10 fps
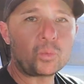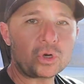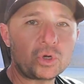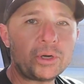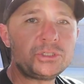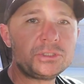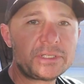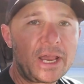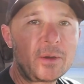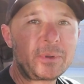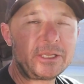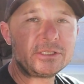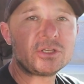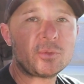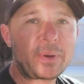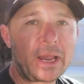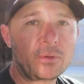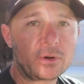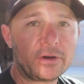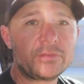We're going to tap into the
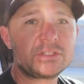power of